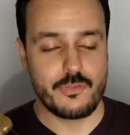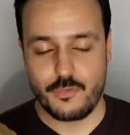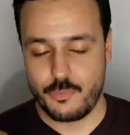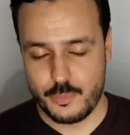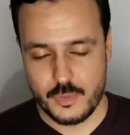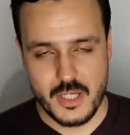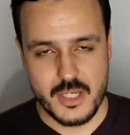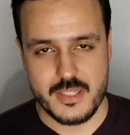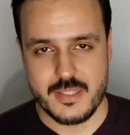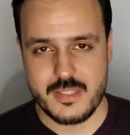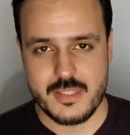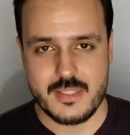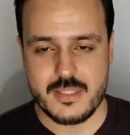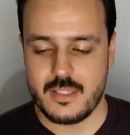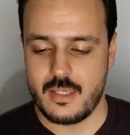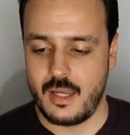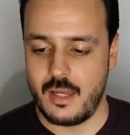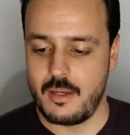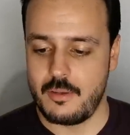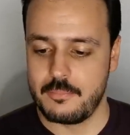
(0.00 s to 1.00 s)
overpriced.
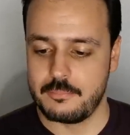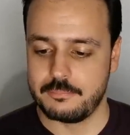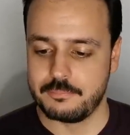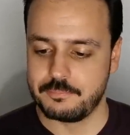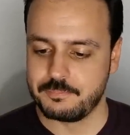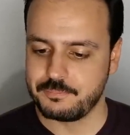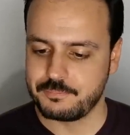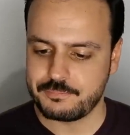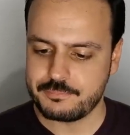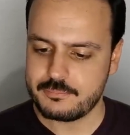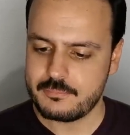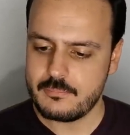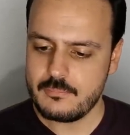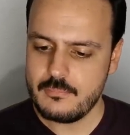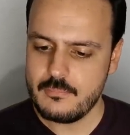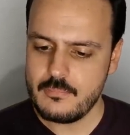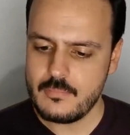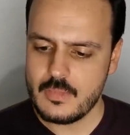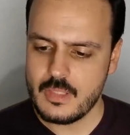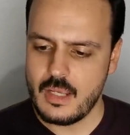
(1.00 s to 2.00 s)
Um,
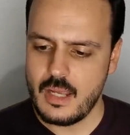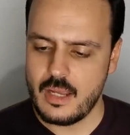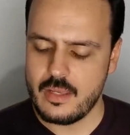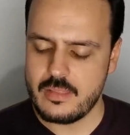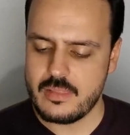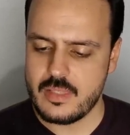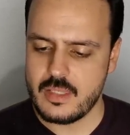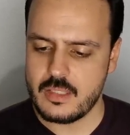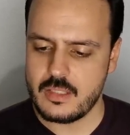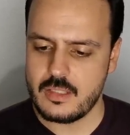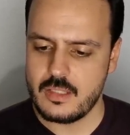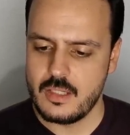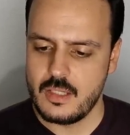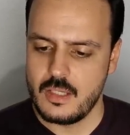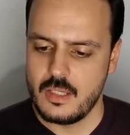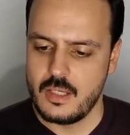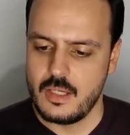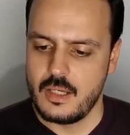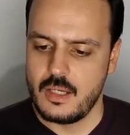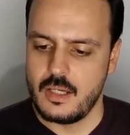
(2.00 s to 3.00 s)
I think,
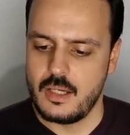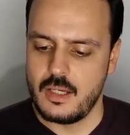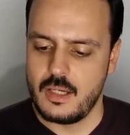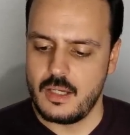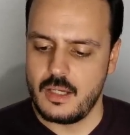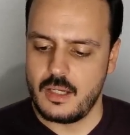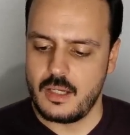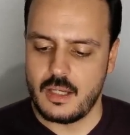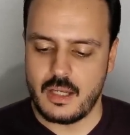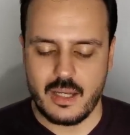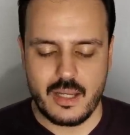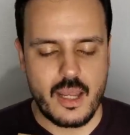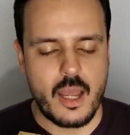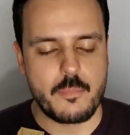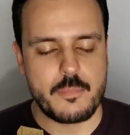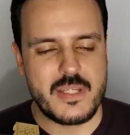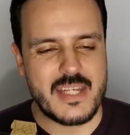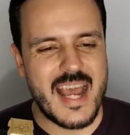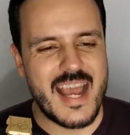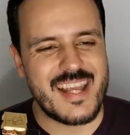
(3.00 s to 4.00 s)
I,
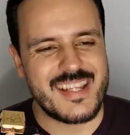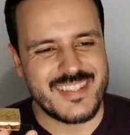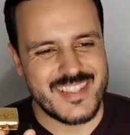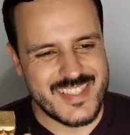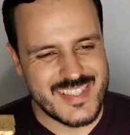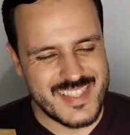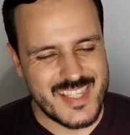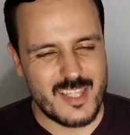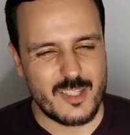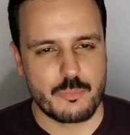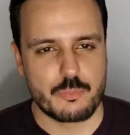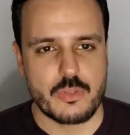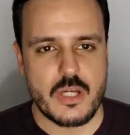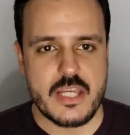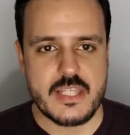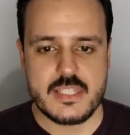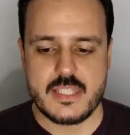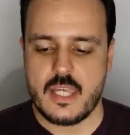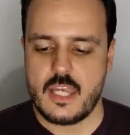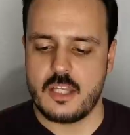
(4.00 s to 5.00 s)
mean, I understand the
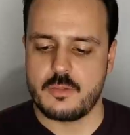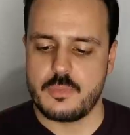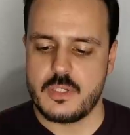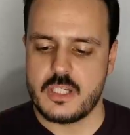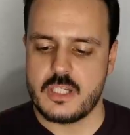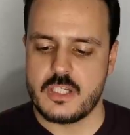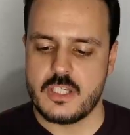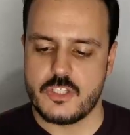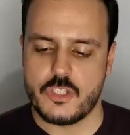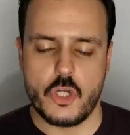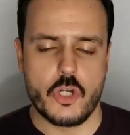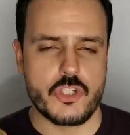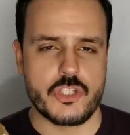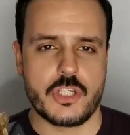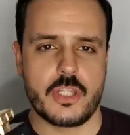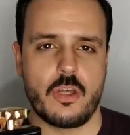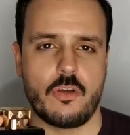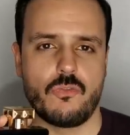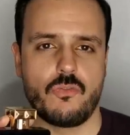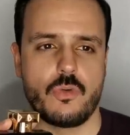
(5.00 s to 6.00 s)
price tag because
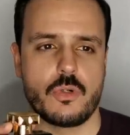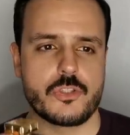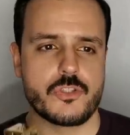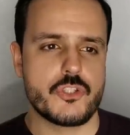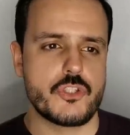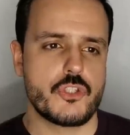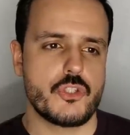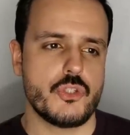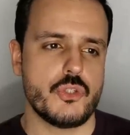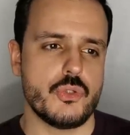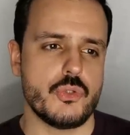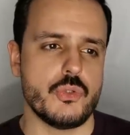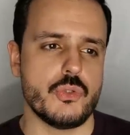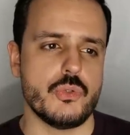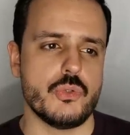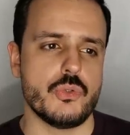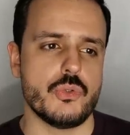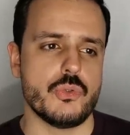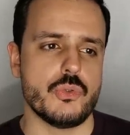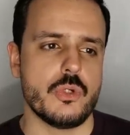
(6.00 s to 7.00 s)
Roja Dove wants
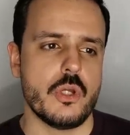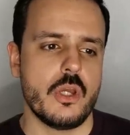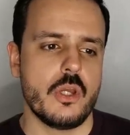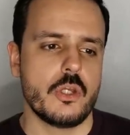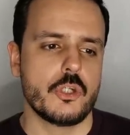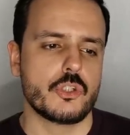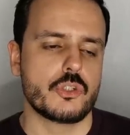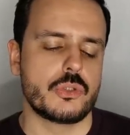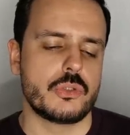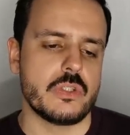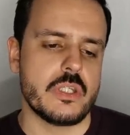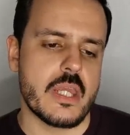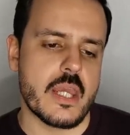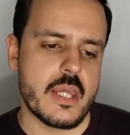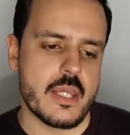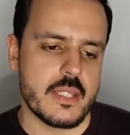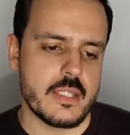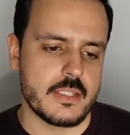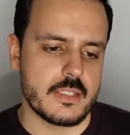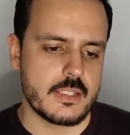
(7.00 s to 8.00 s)
to
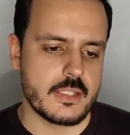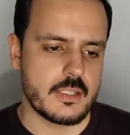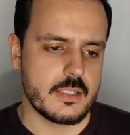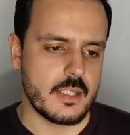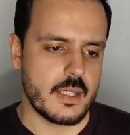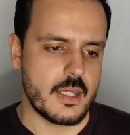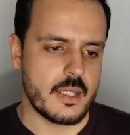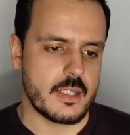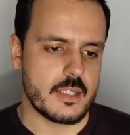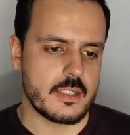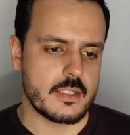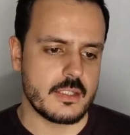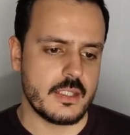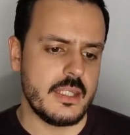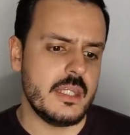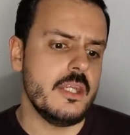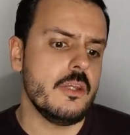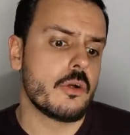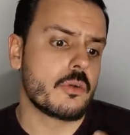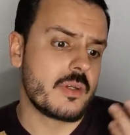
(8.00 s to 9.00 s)
create, and
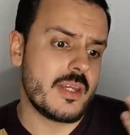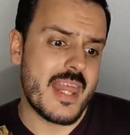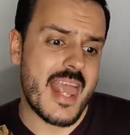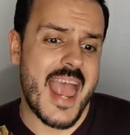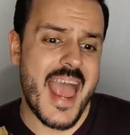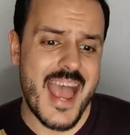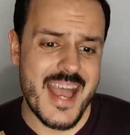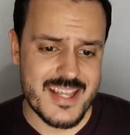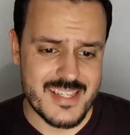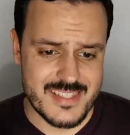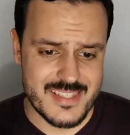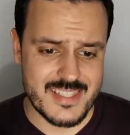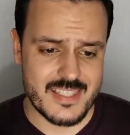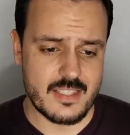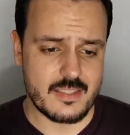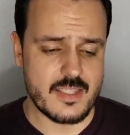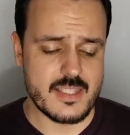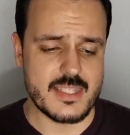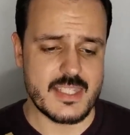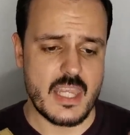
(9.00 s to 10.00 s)
he already has
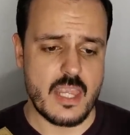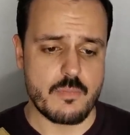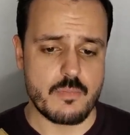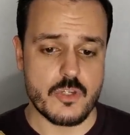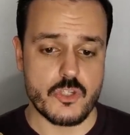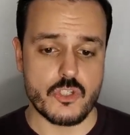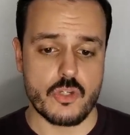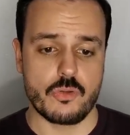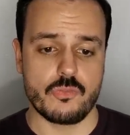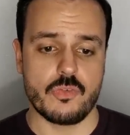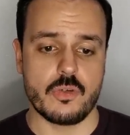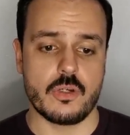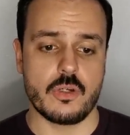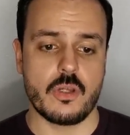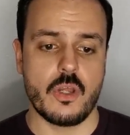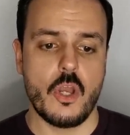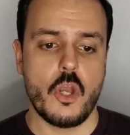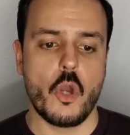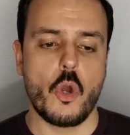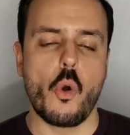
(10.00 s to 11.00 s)
this image of
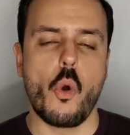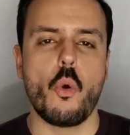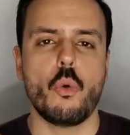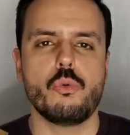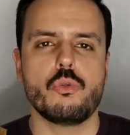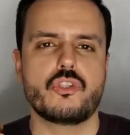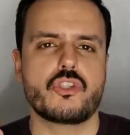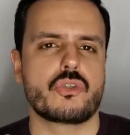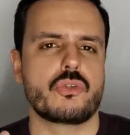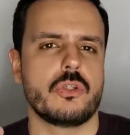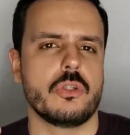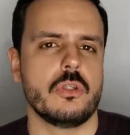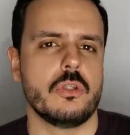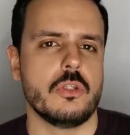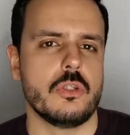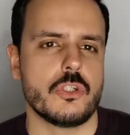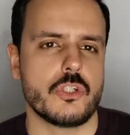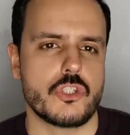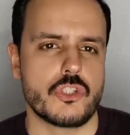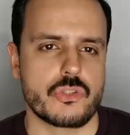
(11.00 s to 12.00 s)
a ultra
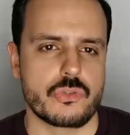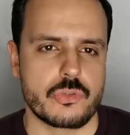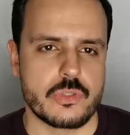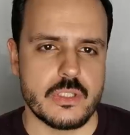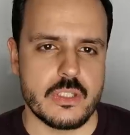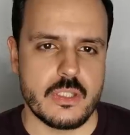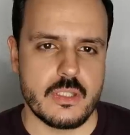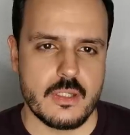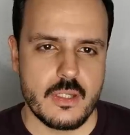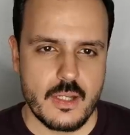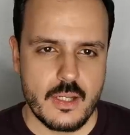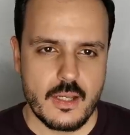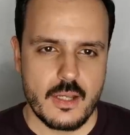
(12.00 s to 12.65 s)
luxury